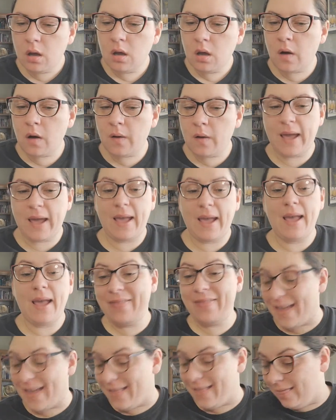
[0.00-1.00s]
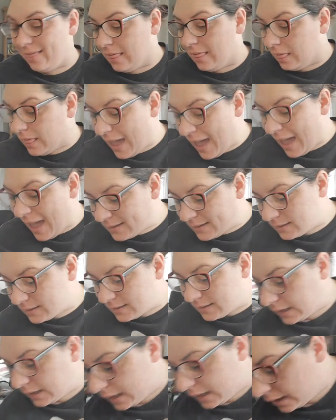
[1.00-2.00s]
Okay, and then
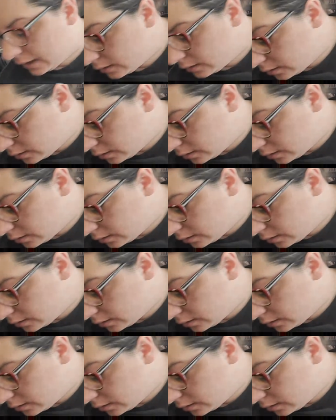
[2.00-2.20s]
lastly,